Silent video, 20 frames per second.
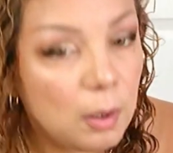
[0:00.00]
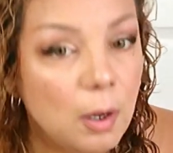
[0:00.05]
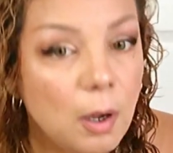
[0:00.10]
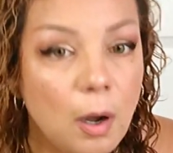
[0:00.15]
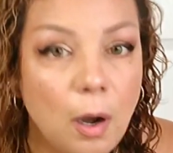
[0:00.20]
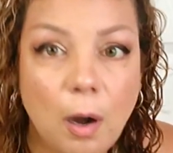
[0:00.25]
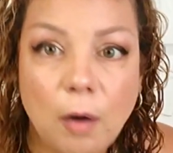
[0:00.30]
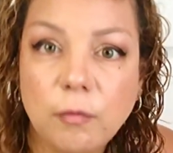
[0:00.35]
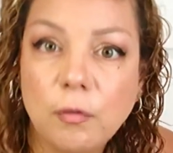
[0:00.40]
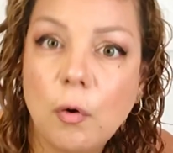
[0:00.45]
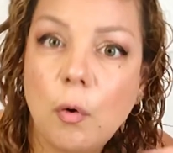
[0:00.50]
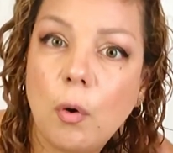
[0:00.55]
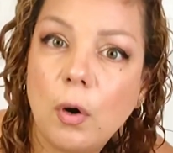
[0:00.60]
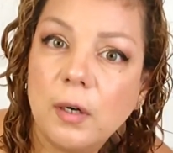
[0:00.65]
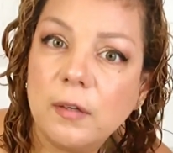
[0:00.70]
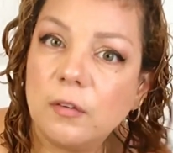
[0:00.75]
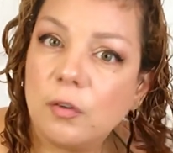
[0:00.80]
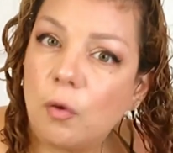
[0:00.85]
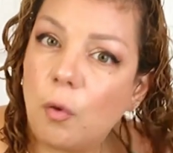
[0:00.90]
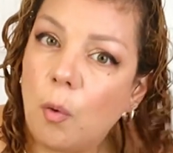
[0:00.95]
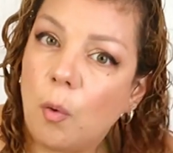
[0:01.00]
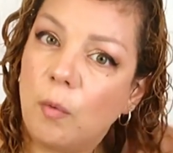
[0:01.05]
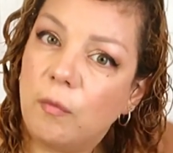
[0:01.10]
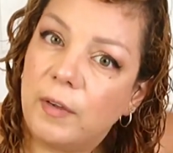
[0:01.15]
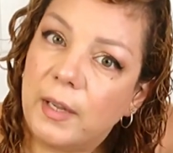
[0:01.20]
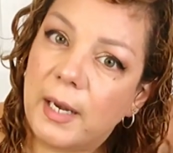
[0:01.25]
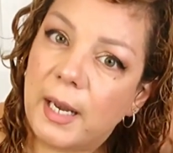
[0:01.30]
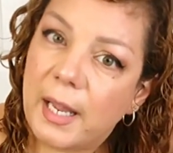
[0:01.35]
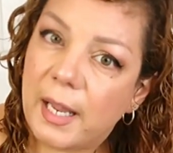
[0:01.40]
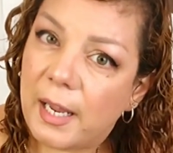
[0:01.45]
Of course,
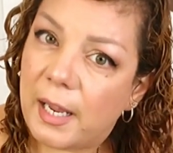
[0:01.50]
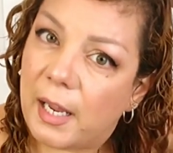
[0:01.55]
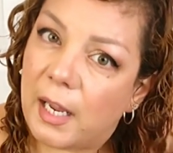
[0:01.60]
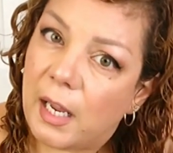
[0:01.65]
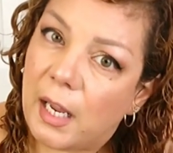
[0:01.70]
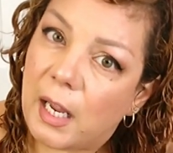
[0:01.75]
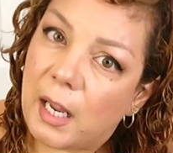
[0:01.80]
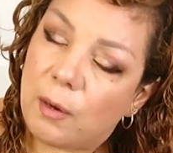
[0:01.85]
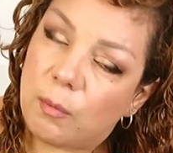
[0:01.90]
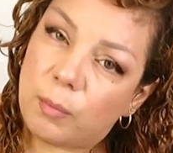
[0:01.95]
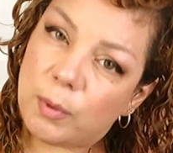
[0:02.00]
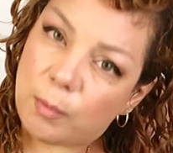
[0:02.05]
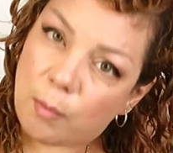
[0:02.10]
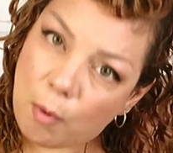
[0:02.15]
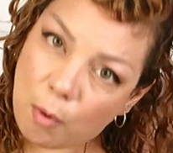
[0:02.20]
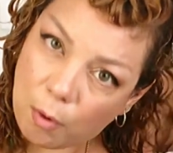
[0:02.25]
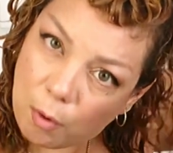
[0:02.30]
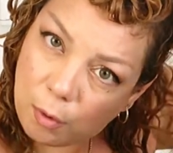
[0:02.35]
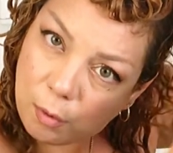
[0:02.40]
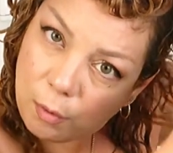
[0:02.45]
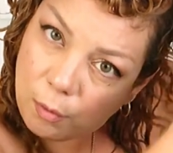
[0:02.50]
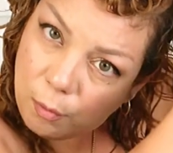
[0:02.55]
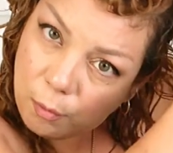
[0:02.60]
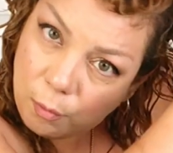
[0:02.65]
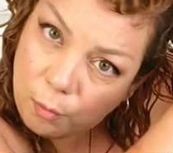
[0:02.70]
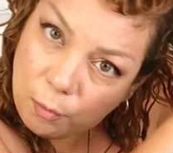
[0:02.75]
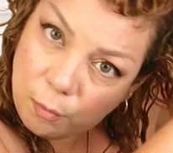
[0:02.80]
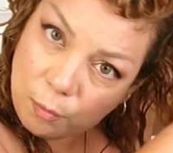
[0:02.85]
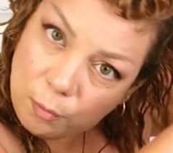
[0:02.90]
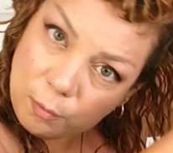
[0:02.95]
COVID hit and we were all
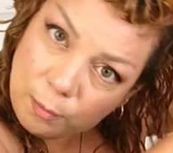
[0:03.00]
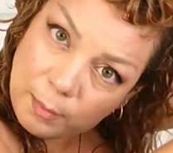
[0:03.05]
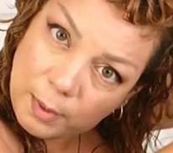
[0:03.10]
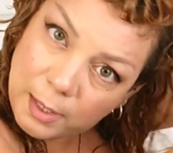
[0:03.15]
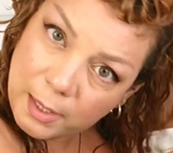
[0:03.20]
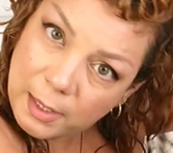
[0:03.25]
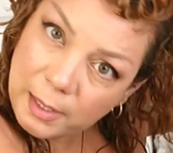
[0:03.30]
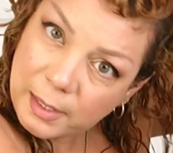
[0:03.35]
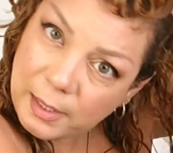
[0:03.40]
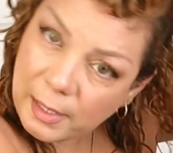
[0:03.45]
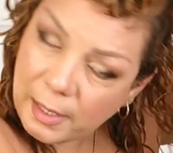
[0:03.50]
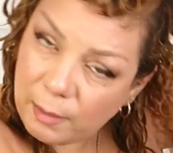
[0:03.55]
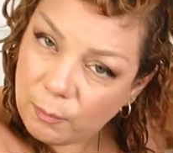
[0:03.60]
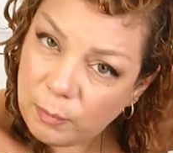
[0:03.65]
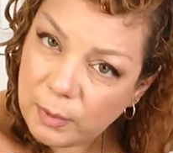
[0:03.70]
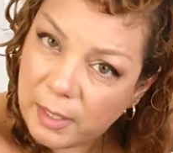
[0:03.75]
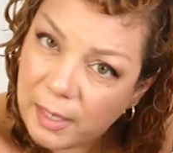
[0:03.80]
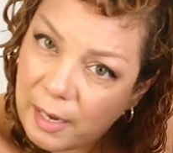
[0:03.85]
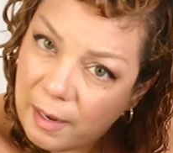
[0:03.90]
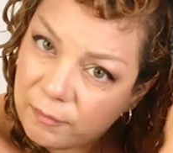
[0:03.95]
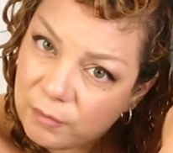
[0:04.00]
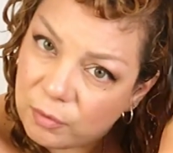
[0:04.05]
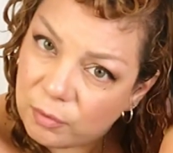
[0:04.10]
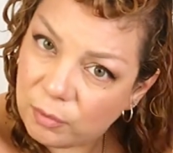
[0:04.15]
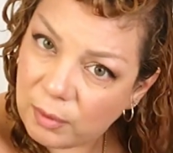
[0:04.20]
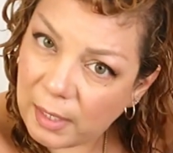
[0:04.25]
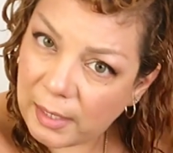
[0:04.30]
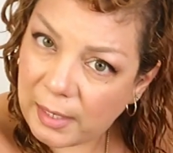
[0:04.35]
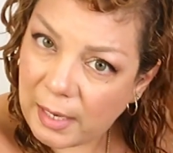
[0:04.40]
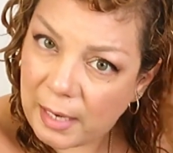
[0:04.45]
home, and we didn't have to,
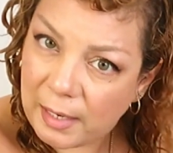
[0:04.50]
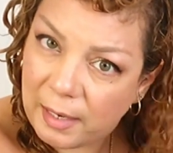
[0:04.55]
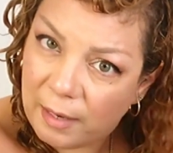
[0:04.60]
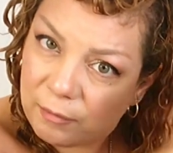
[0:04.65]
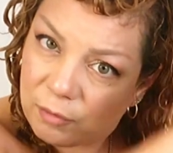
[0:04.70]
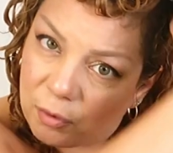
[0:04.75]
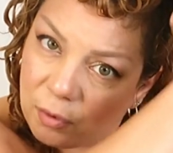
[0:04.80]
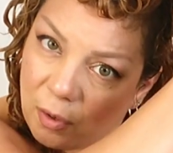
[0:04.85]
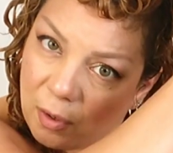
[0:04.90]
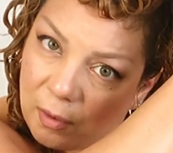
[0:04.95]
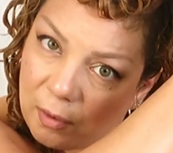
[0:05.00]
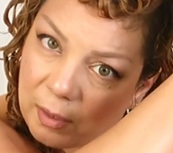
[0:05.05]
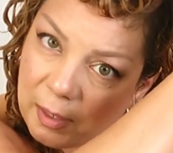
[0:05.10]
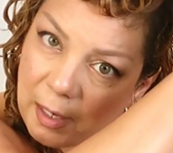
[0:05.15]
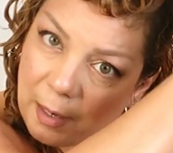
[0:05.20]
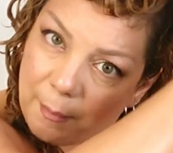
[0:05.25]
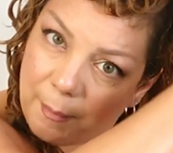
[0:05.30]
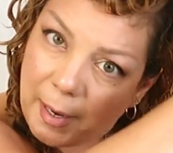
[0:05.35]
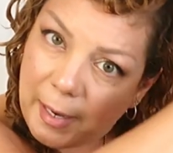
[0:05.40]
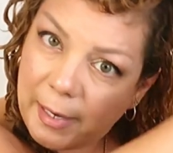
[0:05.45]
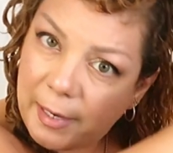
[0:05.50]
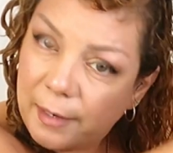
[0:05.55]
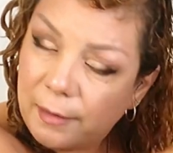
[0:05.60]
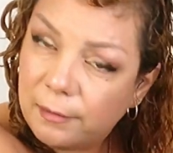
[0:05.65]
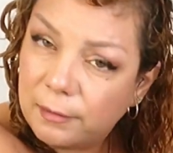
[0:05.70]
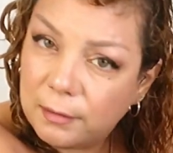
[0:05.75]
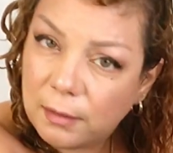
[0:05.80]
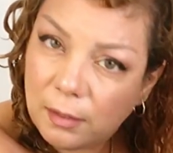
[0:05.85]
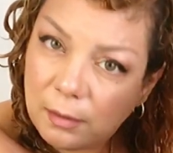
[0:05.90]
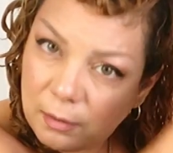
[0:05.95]
like, I didn't have to go get my hair
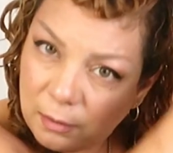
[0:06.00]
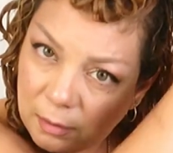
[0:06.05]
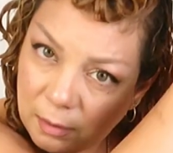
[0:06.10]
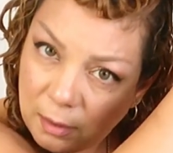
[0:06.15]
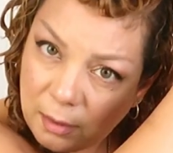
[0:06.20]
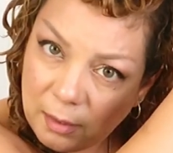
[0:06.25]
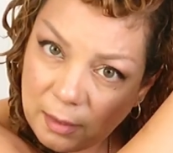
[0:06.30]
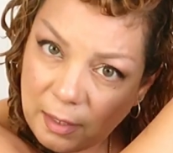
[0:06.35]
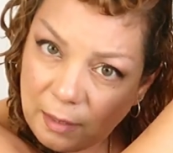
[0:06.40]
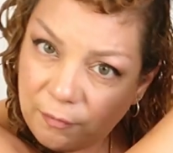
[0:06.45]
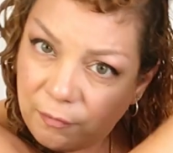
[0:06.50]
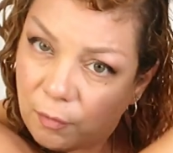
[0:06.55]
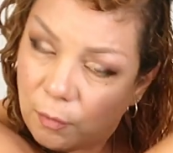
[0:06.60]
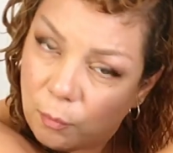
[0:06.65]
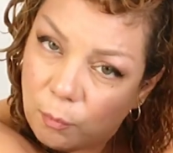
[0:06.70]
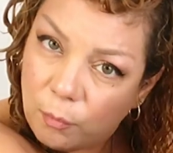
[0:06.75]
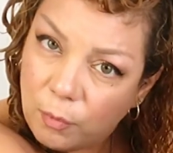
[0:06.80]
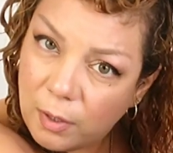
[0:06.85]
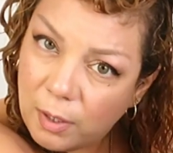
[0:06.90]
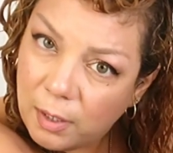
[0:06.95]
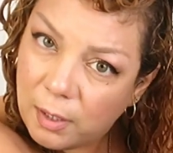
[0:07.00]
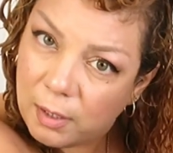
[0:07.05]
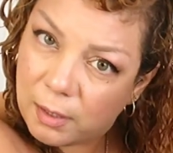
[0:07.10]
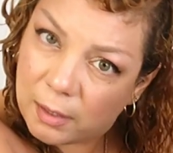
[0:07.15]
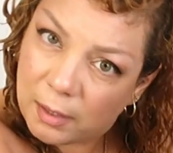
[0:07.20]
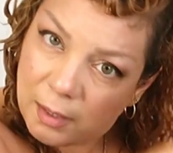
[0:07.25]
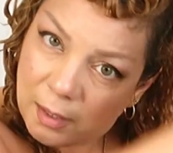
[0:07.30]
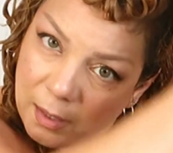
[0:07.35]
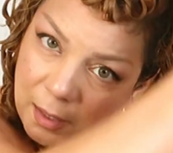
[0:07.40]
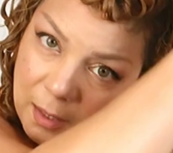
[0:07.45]
done or none of that for work.
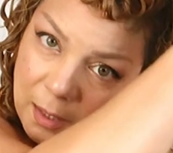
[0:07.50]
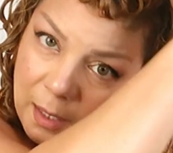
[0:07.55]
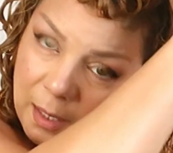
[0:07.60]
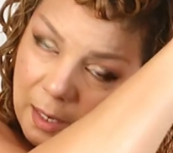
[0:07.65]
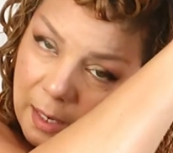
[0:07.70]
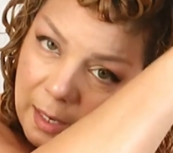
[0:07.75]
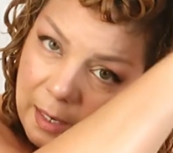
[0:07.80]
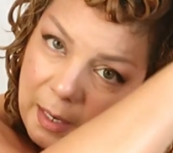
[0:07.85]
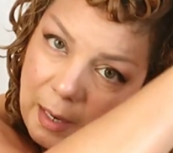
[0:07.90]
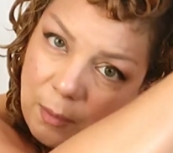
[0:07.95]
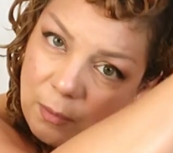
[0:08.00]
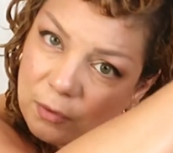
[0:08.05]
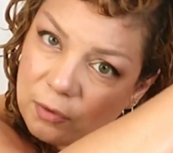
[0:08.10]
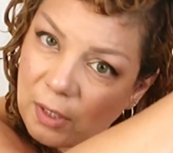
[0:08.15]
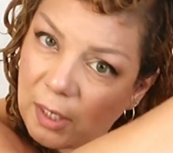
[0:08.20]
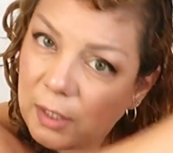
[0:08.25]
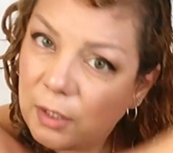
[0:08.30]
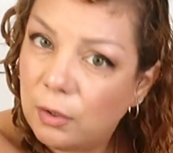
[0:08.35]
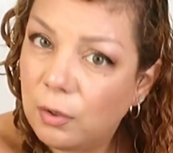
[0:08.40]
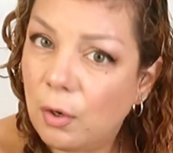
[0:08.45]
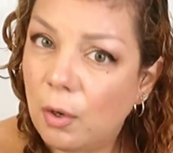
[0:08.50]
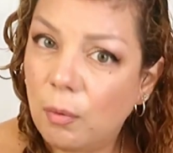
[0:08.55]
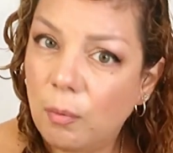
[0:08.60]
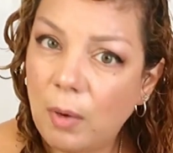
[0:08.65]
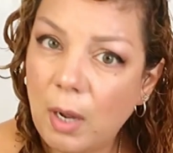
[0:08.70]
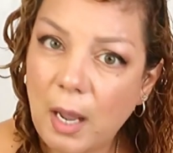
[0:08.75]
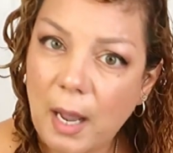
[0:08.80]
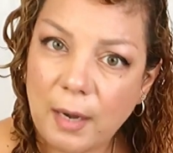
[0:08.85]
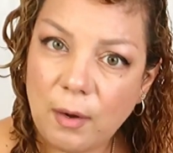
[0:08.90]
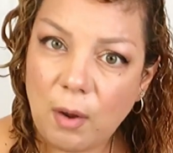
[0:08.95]
And I was like, you know
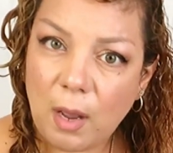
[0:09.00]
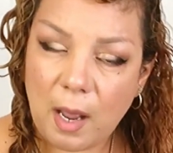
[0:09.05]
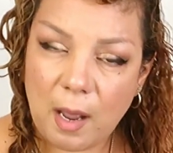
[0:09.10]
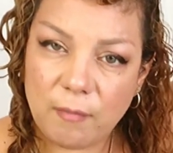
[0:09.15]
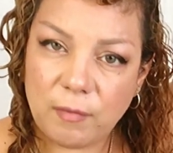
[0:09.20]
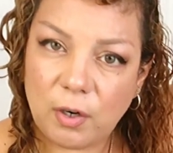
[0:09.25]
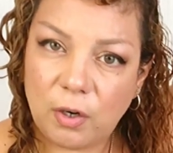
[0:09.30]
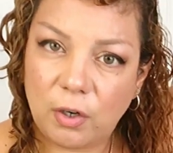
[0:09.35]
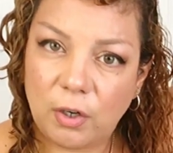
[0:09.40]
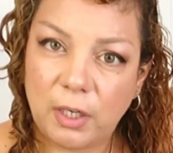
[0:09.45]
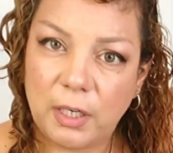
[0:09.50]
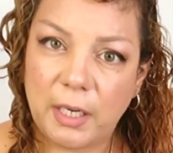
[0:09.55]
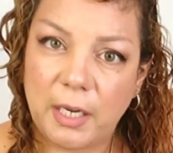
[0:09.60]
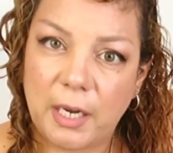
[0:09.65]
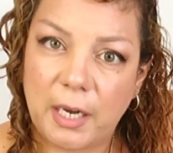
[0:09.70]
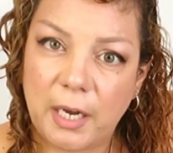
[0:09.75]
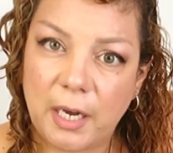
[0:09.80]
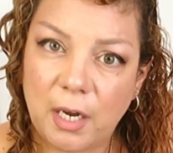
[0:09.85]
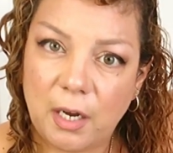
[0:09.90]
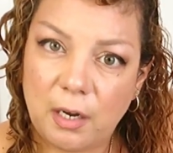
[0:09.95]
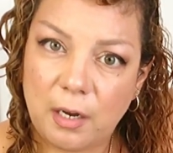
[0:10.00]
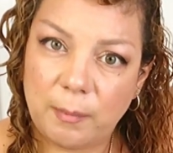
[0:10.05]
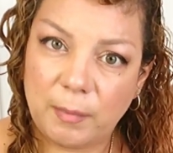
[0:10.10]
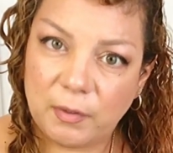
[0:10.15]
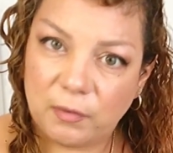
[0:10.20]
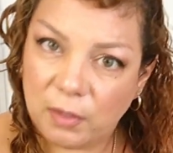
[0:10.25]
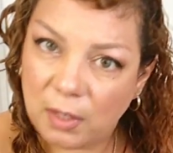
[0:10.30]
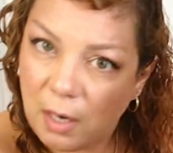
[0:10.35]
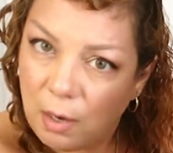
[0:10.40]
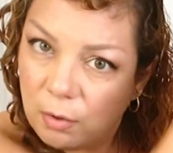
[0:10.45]
what? I know I have curly hair. Let me
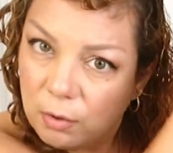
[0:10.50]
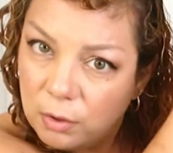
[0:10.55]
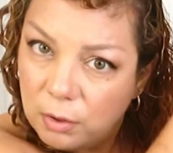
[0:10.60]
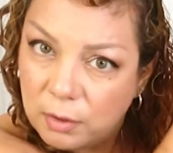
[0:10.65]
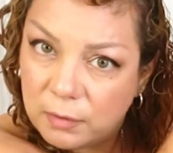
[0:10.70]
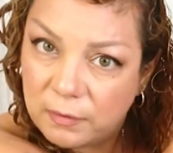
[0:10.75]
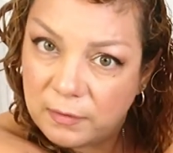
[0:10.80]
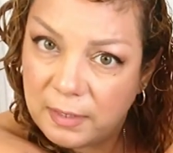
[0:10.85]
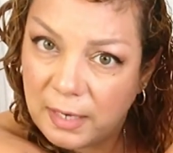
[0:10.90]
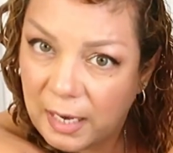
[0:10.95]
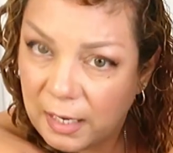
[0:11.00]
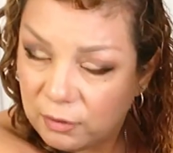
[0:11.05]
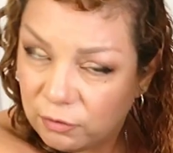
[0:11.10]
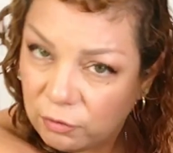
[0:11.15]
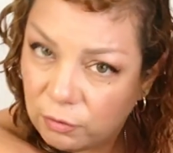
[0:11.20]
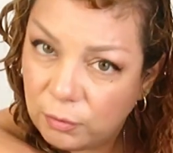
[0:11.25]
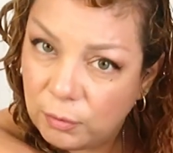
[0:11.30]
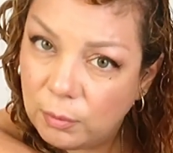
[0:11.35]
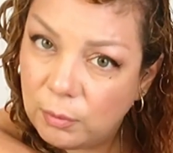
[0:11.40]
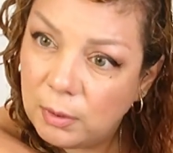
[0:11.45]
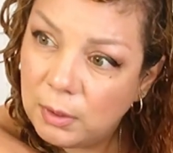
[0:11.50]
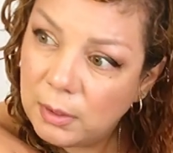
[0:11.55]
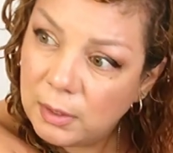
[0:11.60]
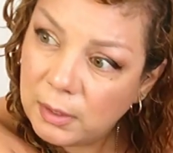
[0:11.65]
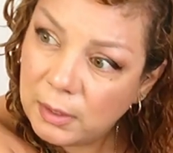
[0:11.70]
see how it looks natural.